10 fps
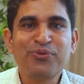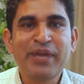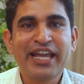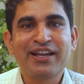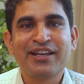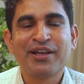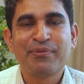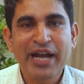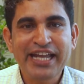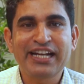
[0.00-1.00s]
to make
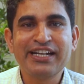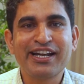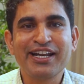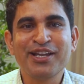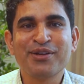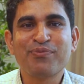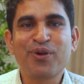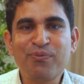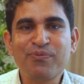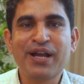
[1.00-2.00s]
my country
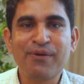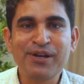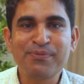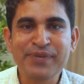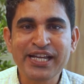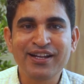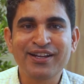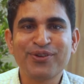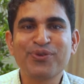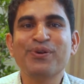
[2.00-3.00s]
from
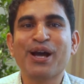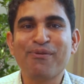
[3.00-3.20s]
developing to